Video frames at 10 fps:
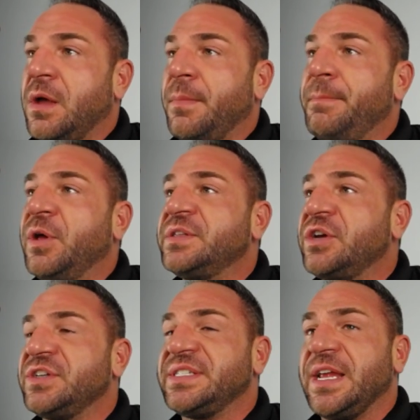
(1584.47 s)

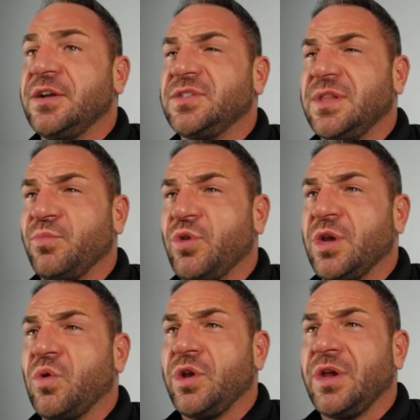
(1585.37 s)
military standards in the
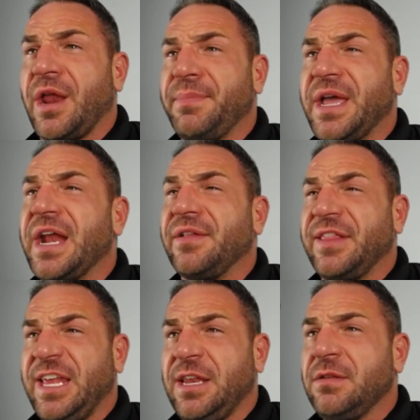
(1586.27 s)
Marine Corps, you got to be kind of
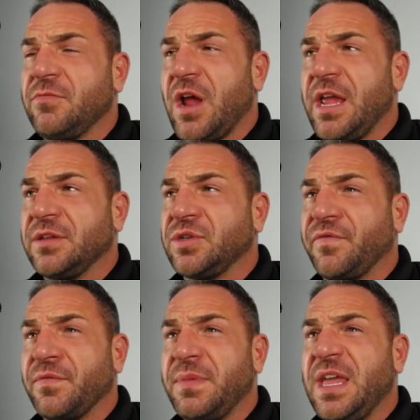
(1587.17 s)
lean, right? So
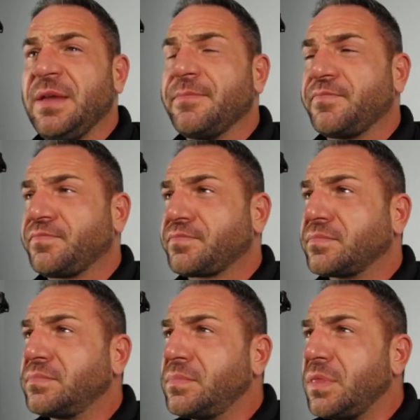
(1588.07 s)
for me,
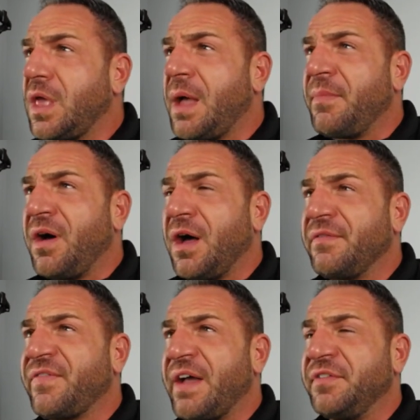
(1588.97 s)
I'm
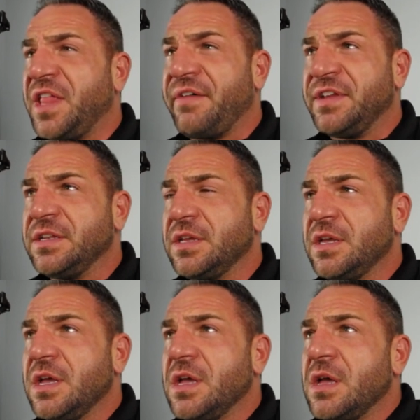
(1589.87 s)
5'11".
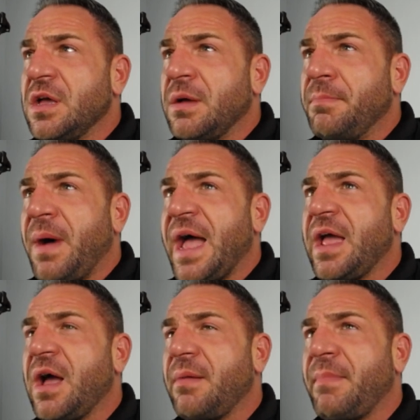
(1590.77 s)
My
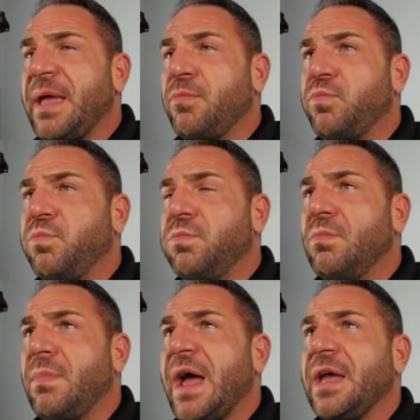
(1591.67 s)

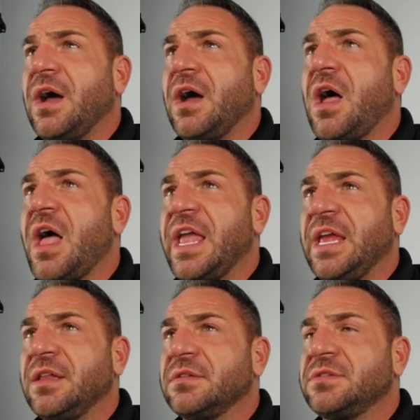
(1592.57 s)

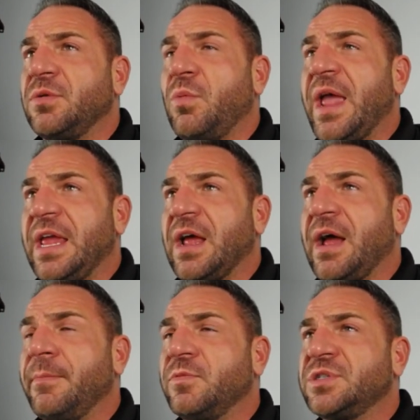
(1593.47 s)
height to weight,
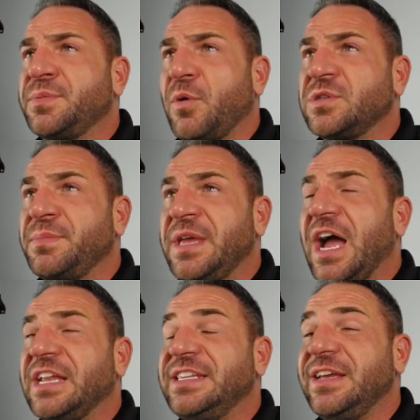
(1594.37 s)
I was supposed to be
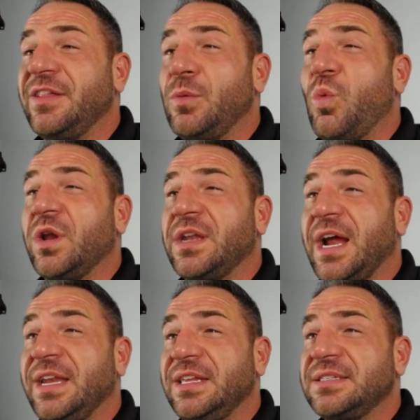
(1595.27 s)
ideally
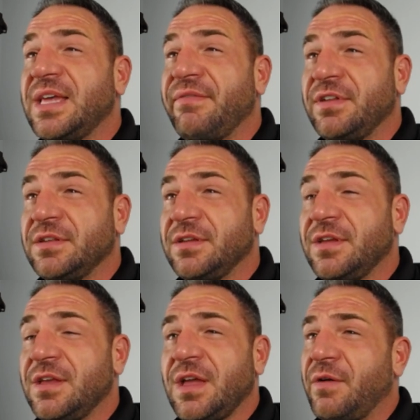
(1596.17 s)
197.
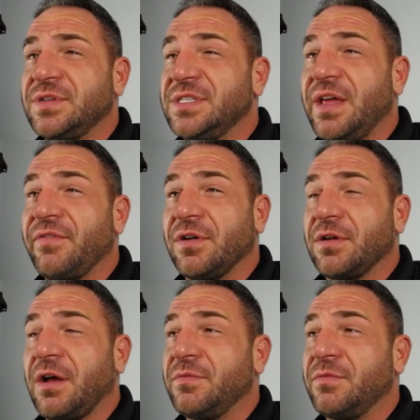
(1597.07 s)
I was never,